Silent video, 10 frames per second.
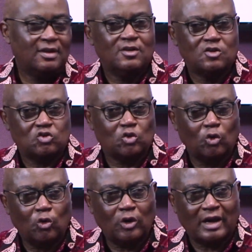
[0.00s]

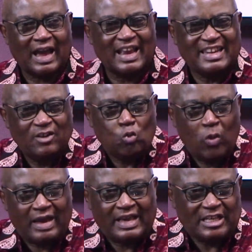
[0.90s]
So I did
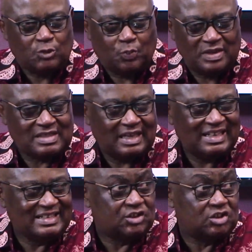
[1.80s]
work especially
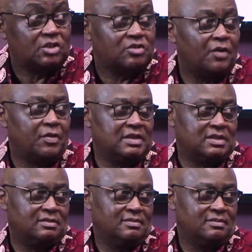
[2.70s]
in Central region